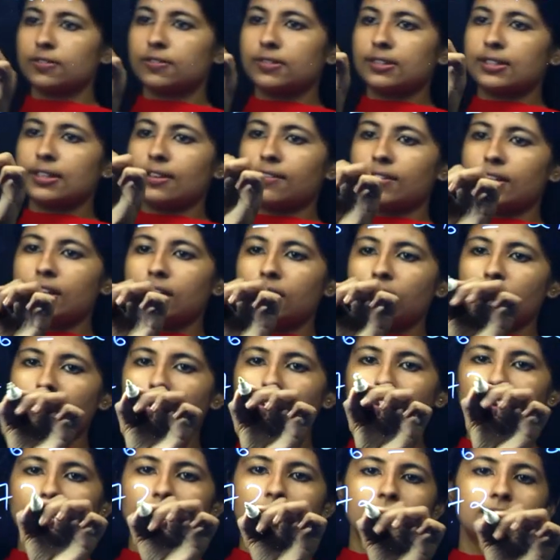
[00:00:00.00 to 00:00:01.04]
of
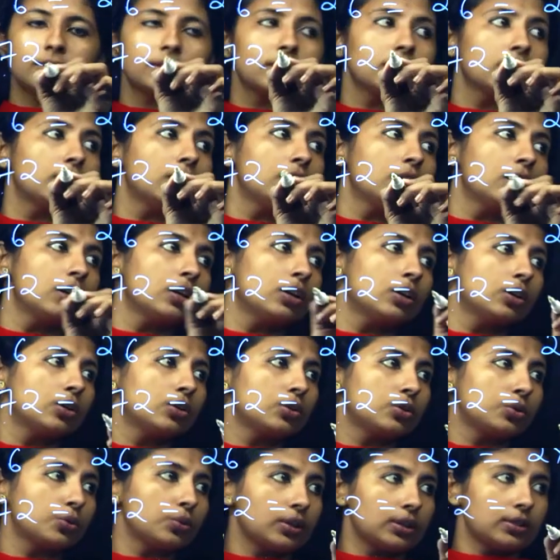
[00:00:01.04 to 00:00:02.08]
72 is
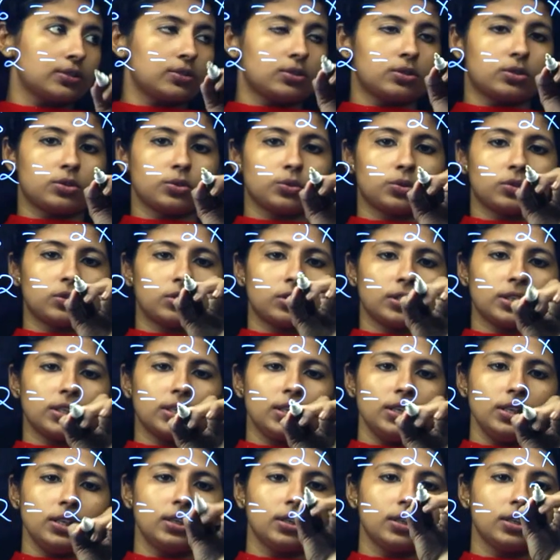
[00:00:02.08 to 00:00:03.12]
2 raised to
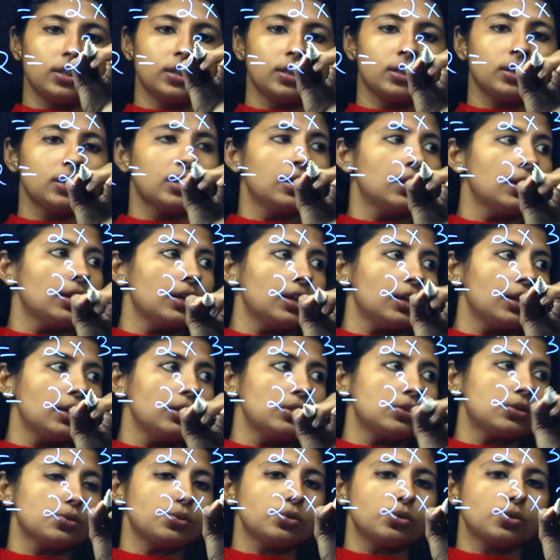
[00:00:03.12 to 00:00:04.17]
3
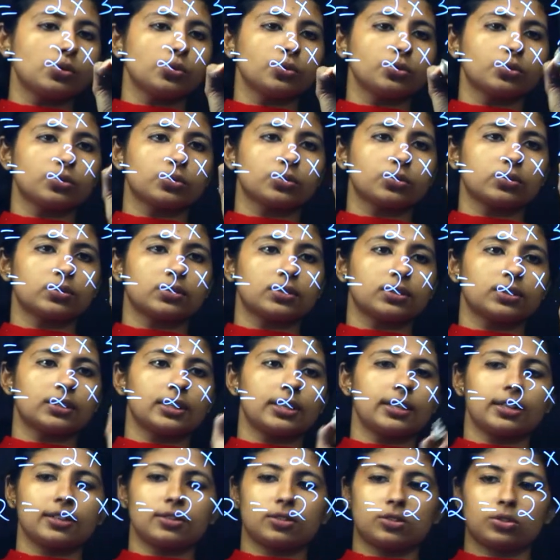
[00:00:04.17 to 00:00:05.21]
into
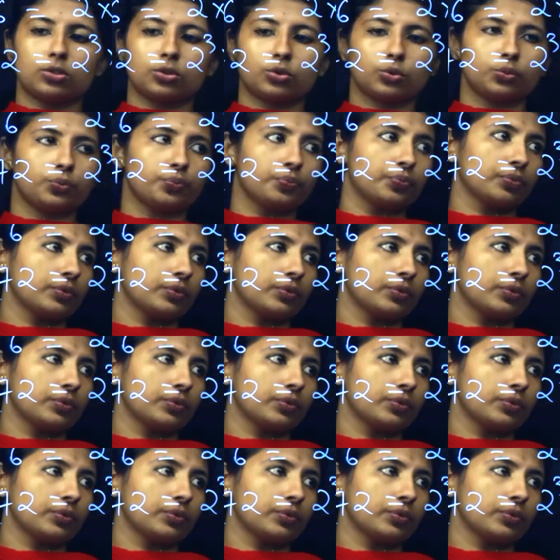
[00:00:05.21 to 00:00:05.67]
3 raised to 2.